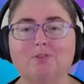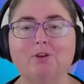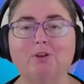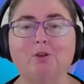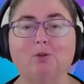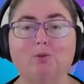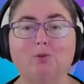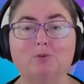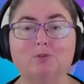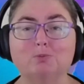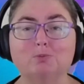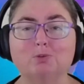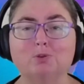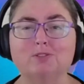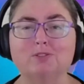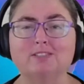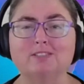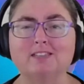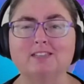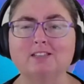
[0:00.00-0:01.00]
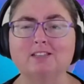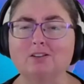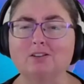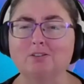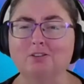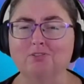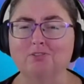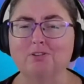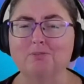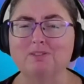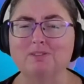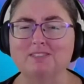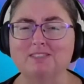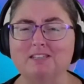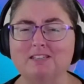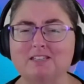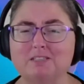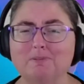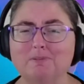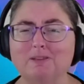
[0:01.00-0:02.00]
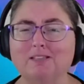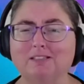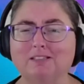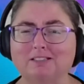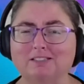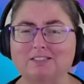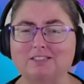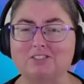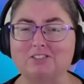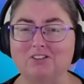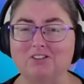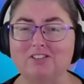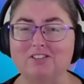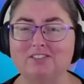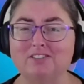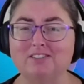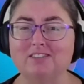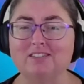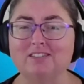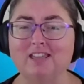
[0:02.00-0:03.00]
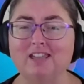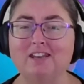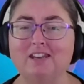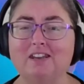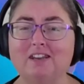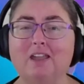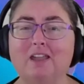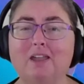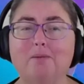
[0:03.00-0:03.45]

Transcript: very loose words here, agreements need to be a little tighter than that,